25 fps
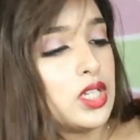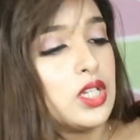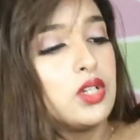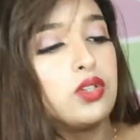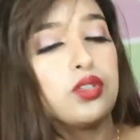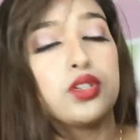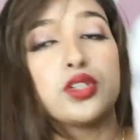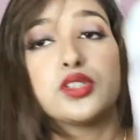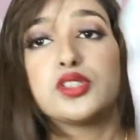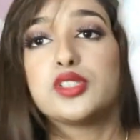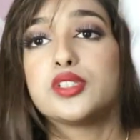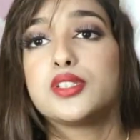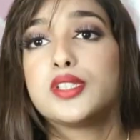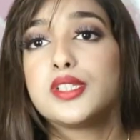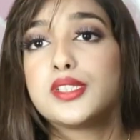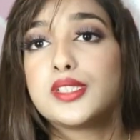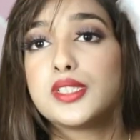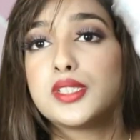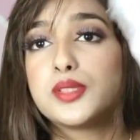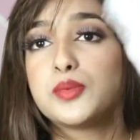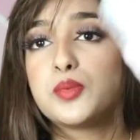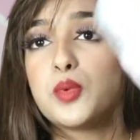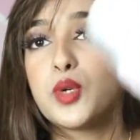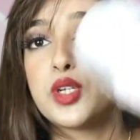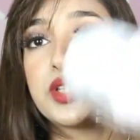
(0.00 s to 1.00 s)
Okay, so this
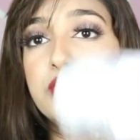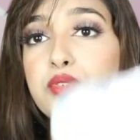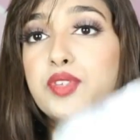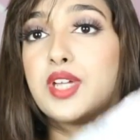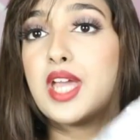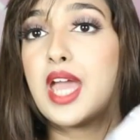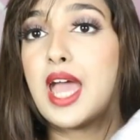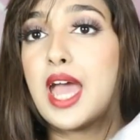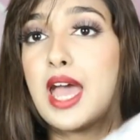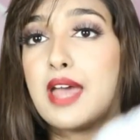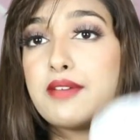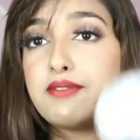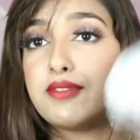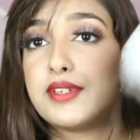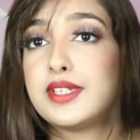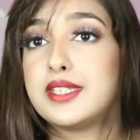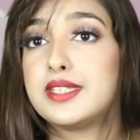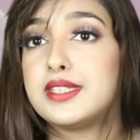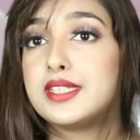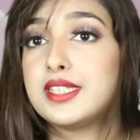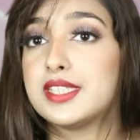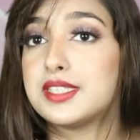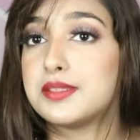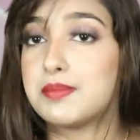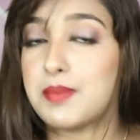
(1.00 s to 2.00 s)
is what we have
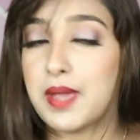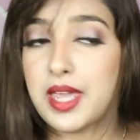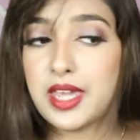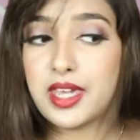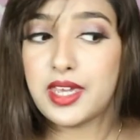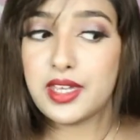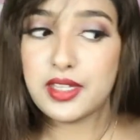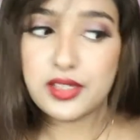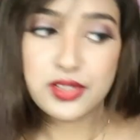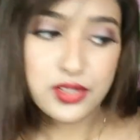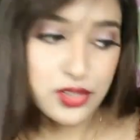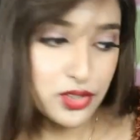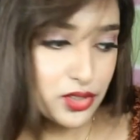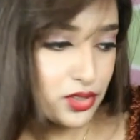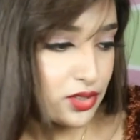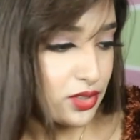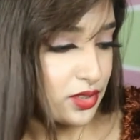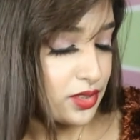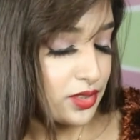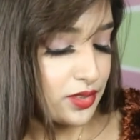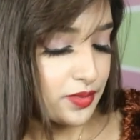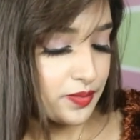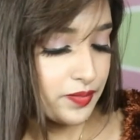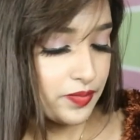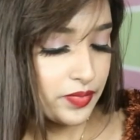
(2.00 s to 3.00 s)
in this package.
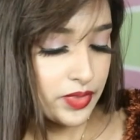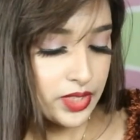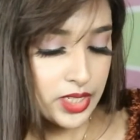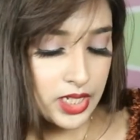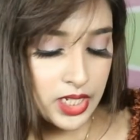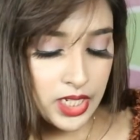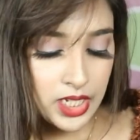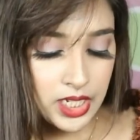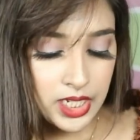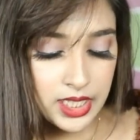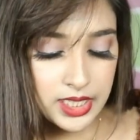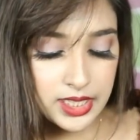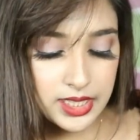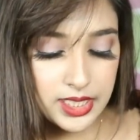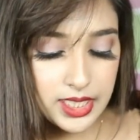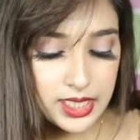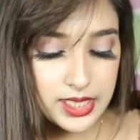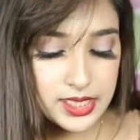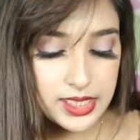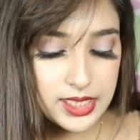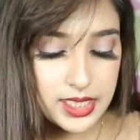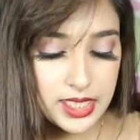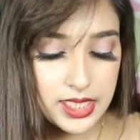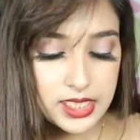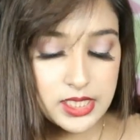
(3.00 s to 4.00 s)

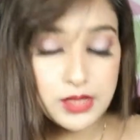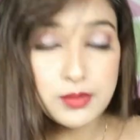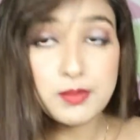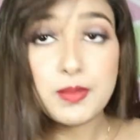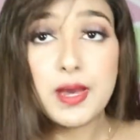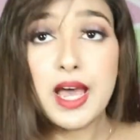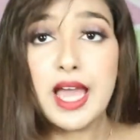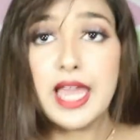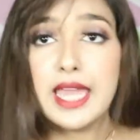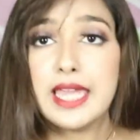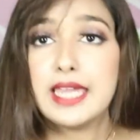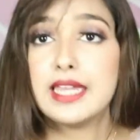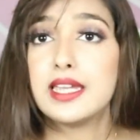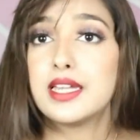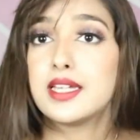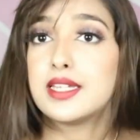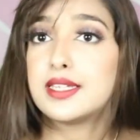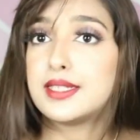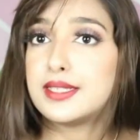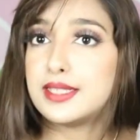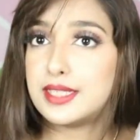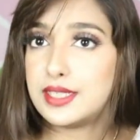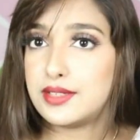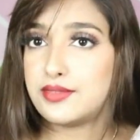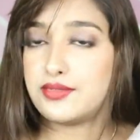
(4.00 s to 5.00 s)
This is by
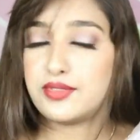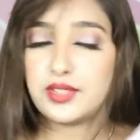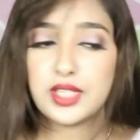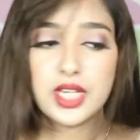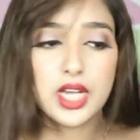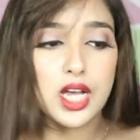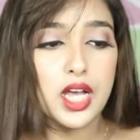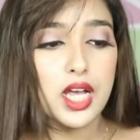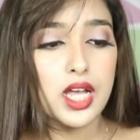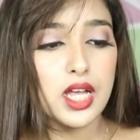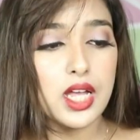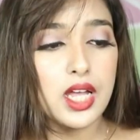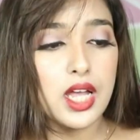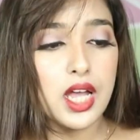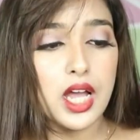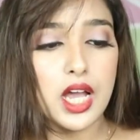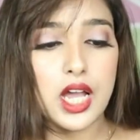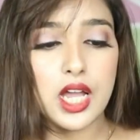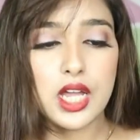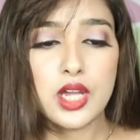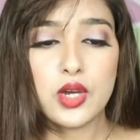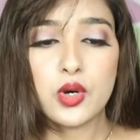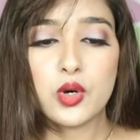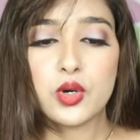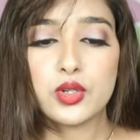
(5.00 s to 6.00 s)
Nivea.
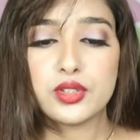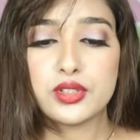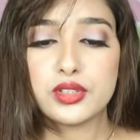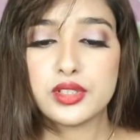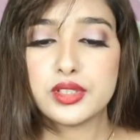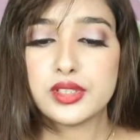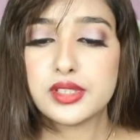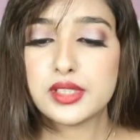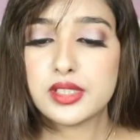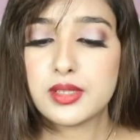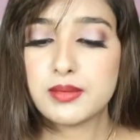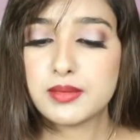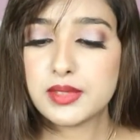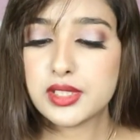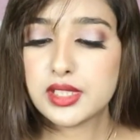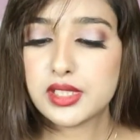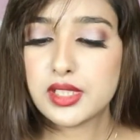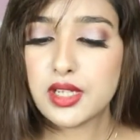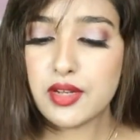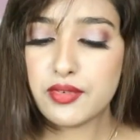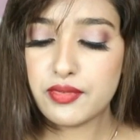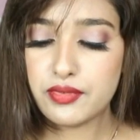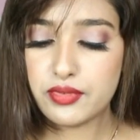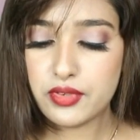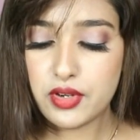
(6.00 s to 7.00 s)
I ordered some
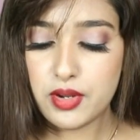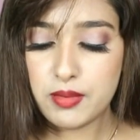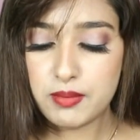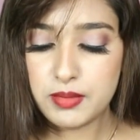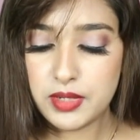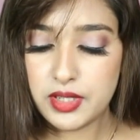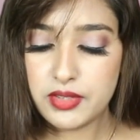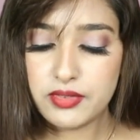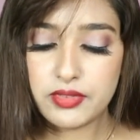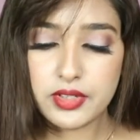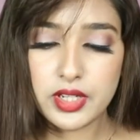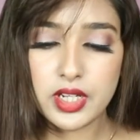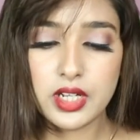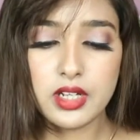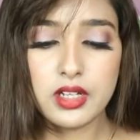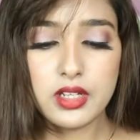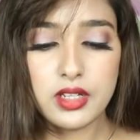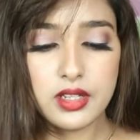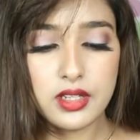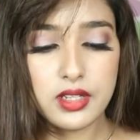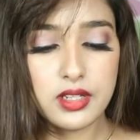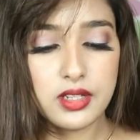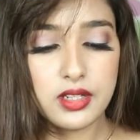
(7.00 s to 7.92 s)
stuff from Nivea.